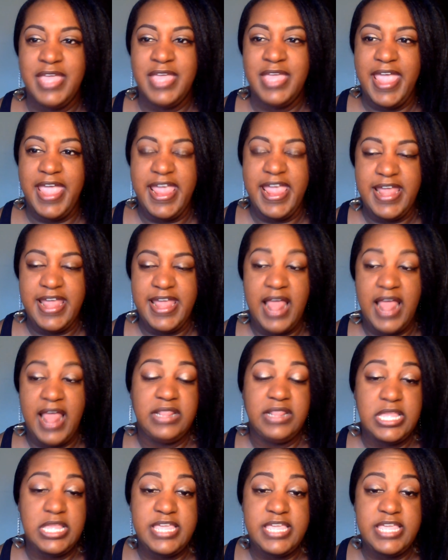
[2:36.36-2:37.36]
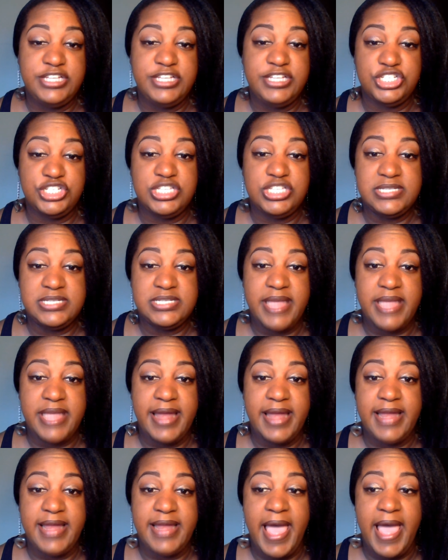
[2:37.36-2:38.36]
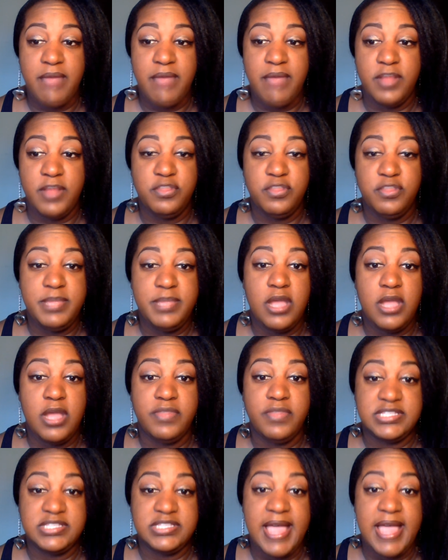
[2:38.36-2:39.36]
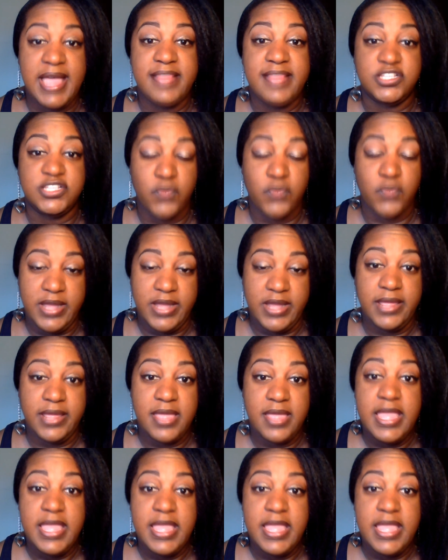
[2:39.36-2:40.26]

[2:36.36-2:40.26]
And I think he just decided I'd rather be on the side that's winning.